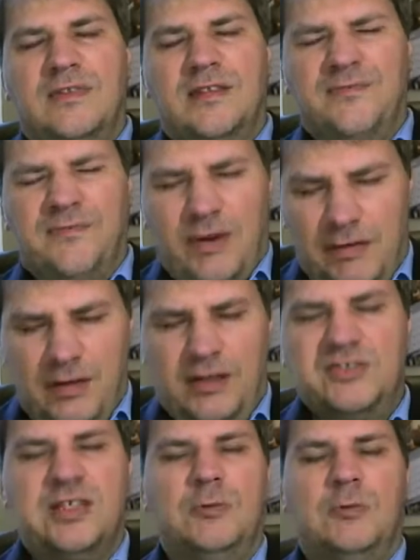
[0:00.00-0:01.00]
the very
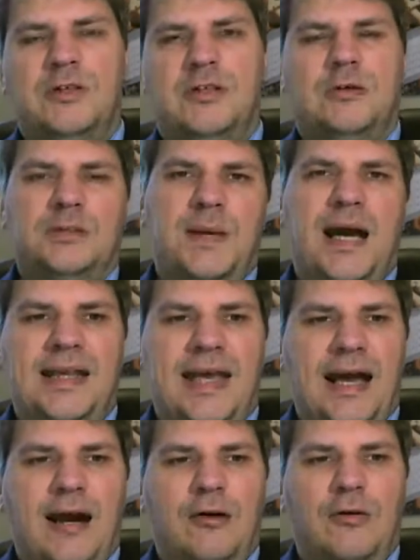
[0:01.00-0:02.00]
last thing you want to do is pad
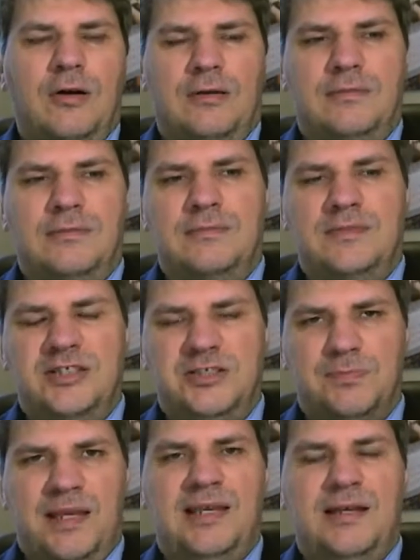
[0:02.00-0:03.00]
it out and
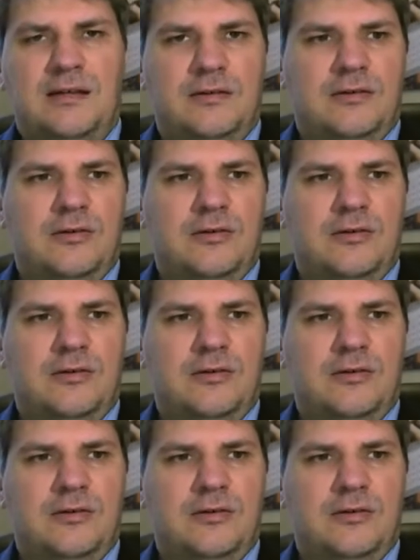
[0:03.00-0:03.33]
just make it